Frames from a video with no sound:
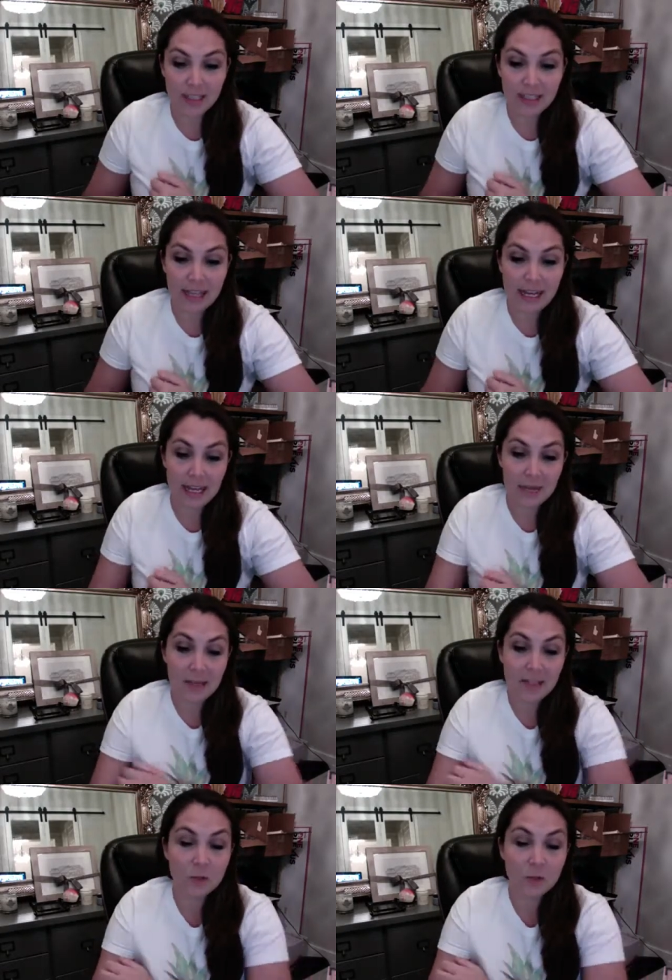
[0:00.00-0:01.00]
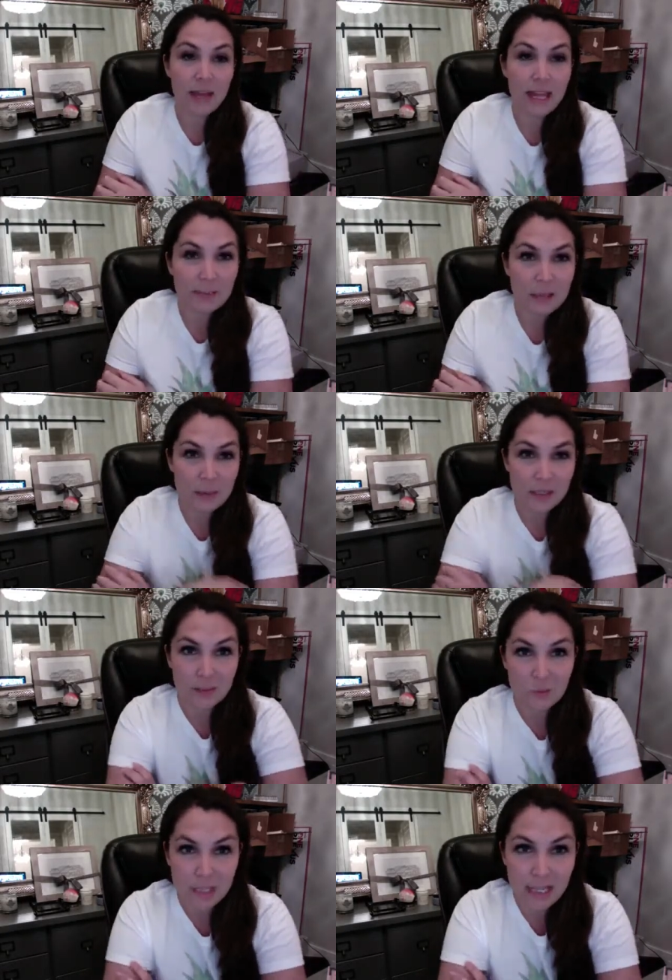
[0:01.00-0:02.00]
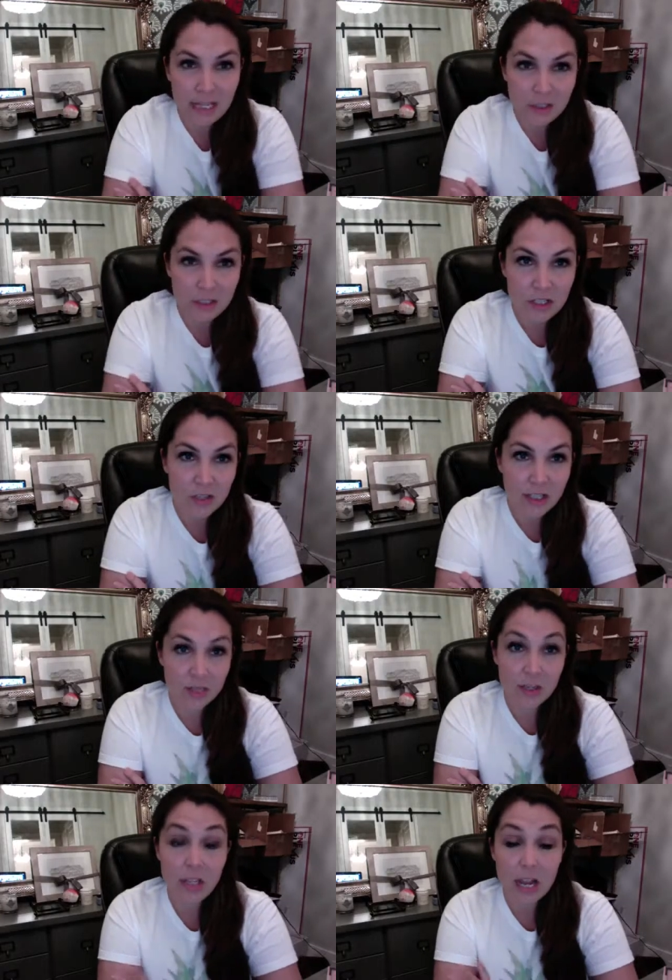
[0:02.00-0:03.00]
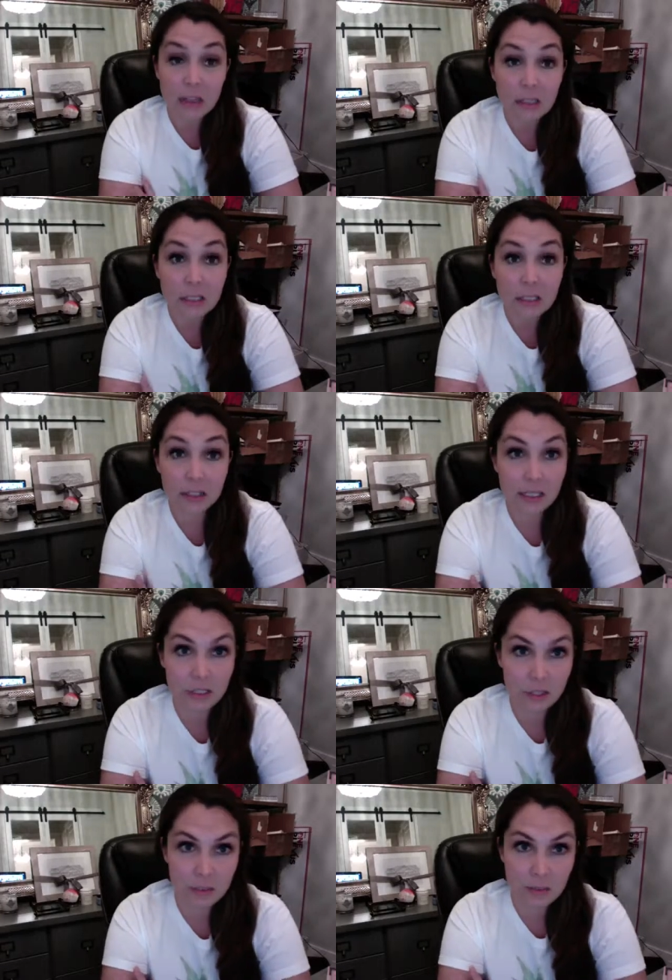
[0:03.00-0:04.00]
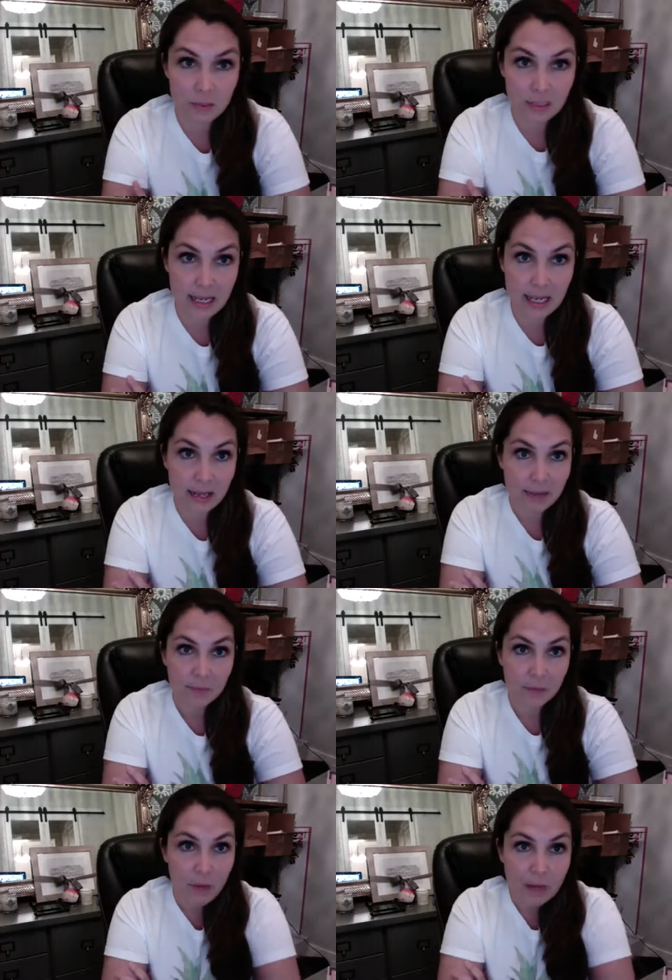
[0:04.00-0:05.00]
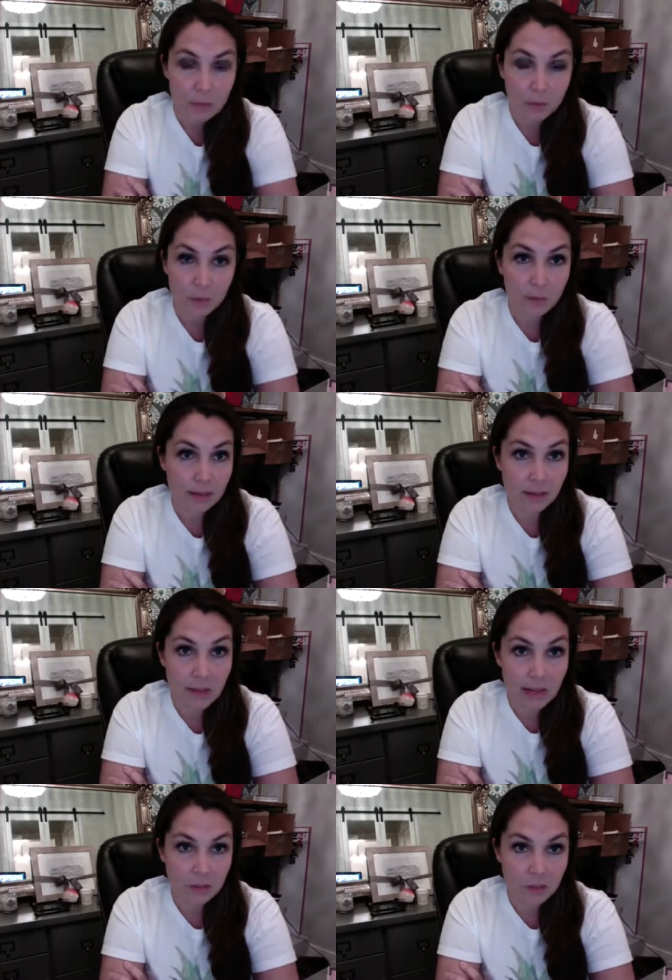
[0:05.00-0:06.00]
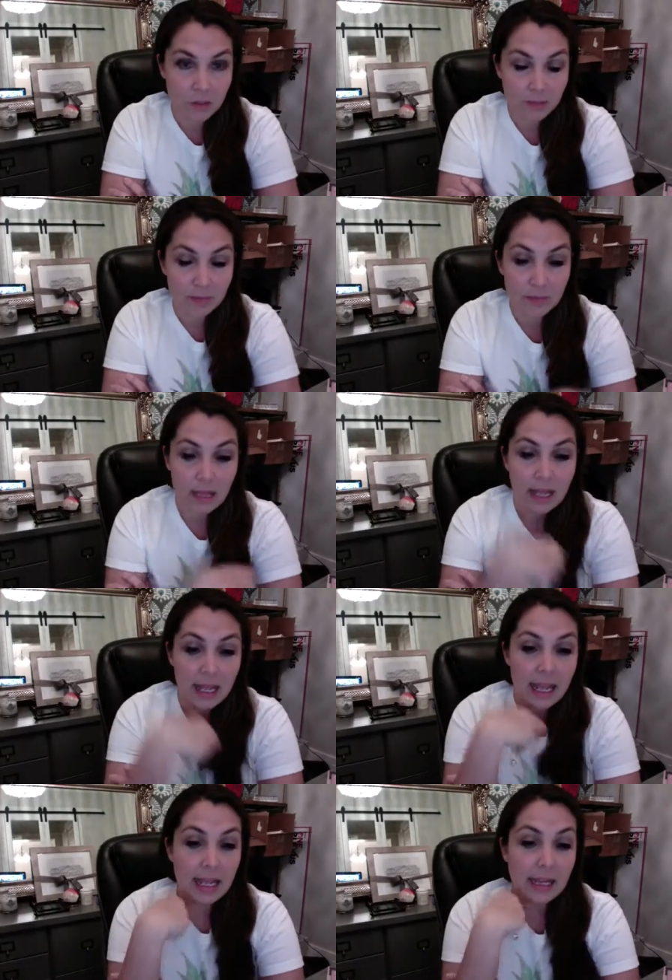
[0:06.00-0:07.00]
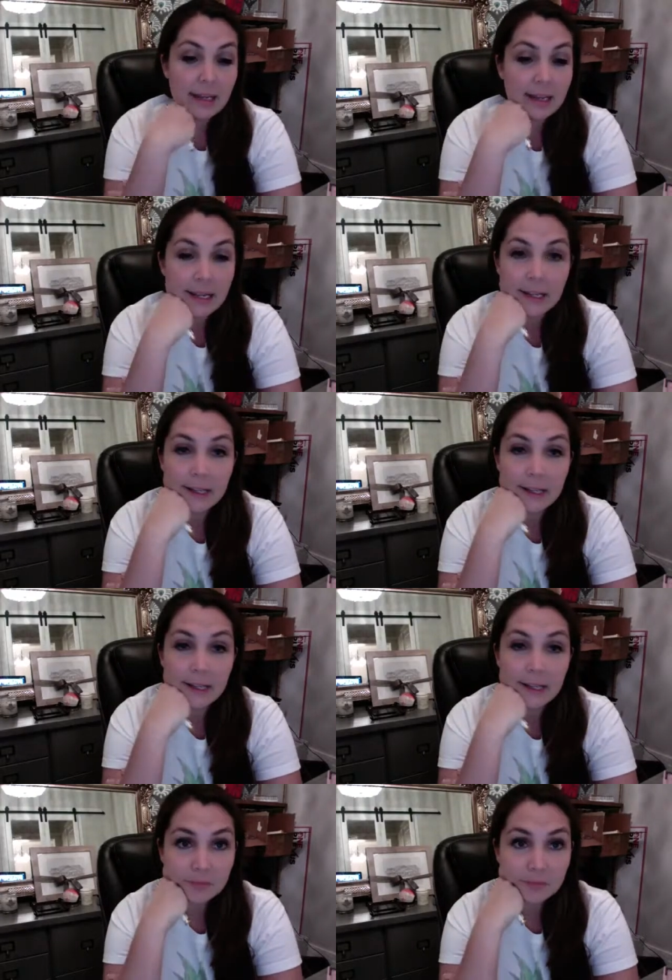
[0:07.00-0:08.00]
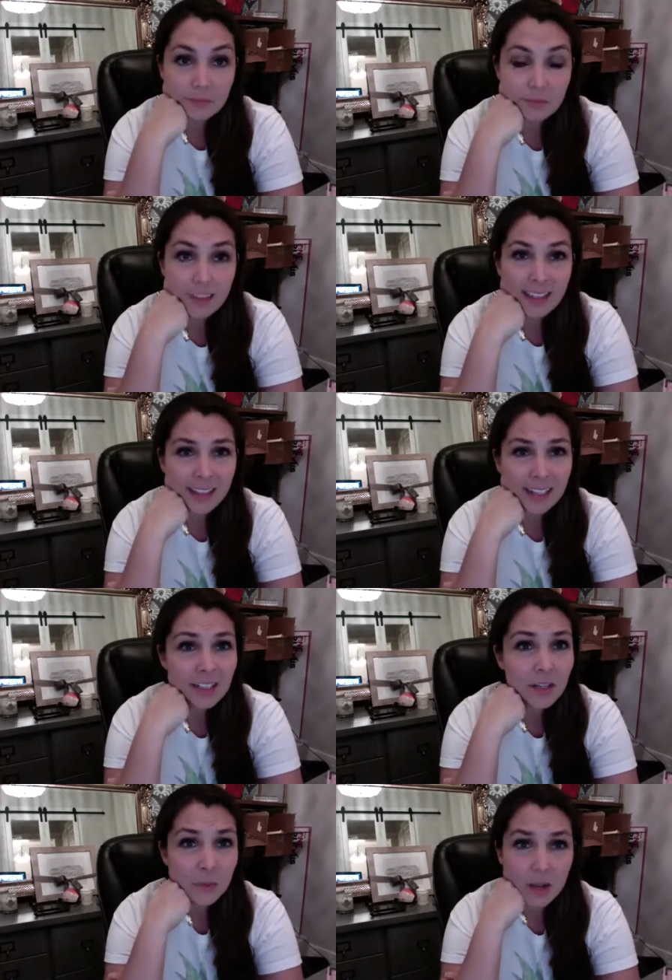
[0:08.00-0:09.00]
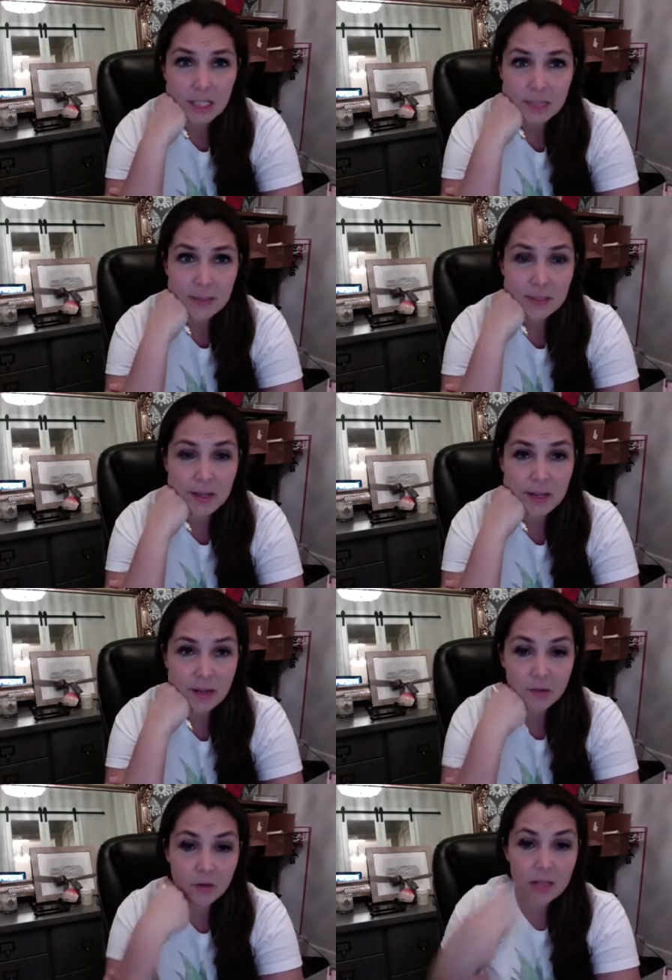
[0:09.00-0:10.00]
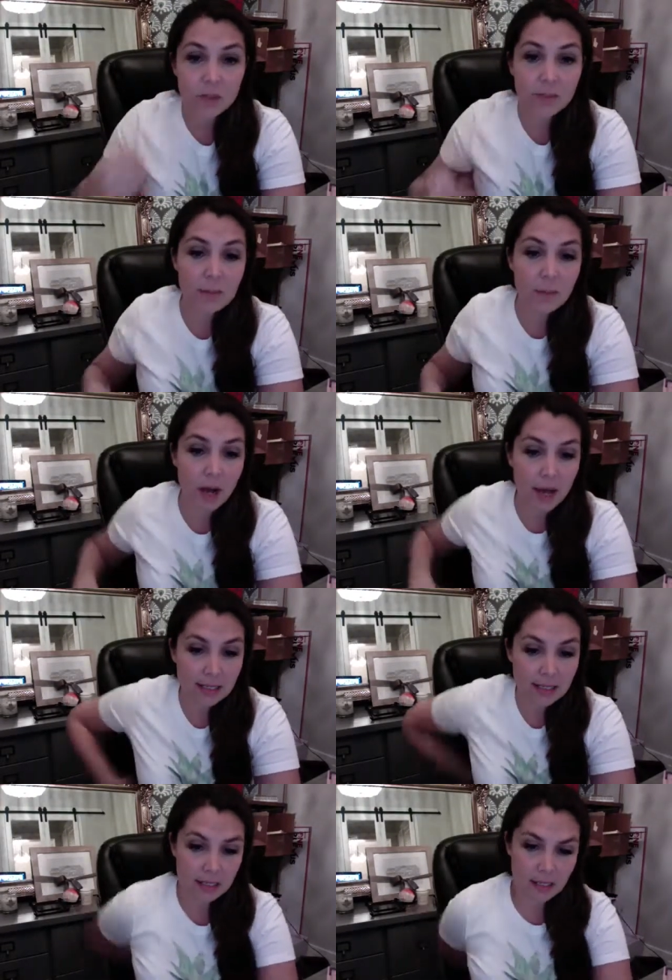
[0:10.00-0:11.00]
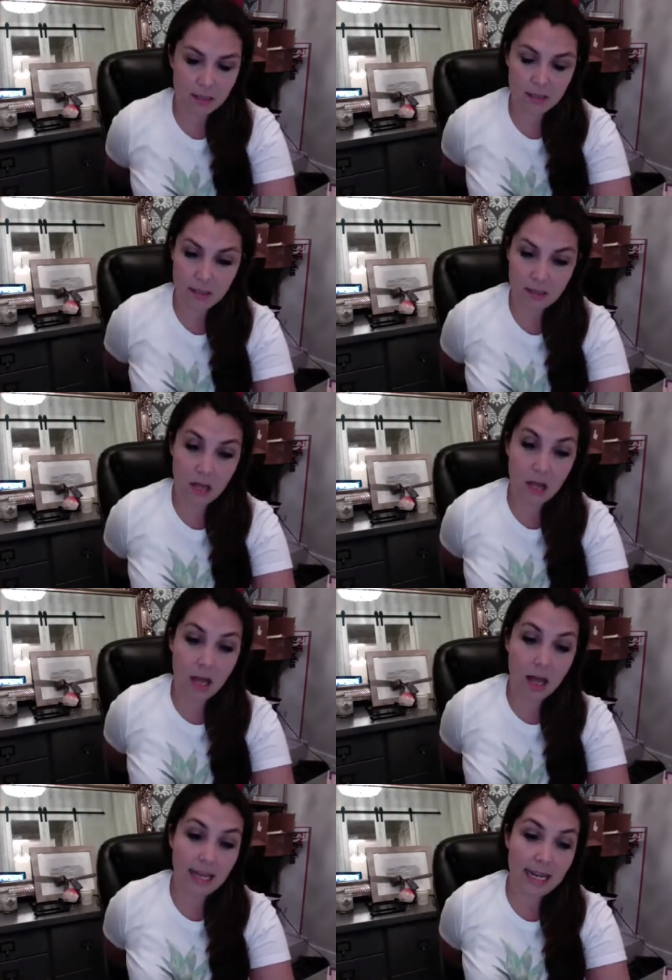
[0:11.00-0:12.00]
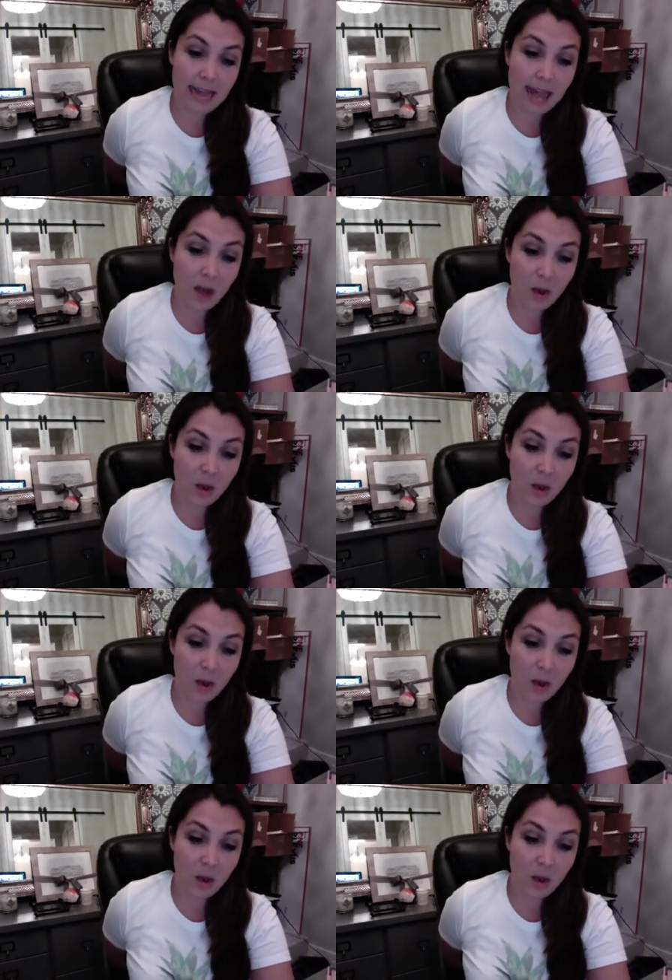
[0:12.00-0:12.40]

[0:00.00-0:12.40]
I told my husband I would stop drinking energy drinks. So I literally assumed it was like Red Bull, but the pink version. And then I saw Roz post about it, and Roz was my boss, golly, now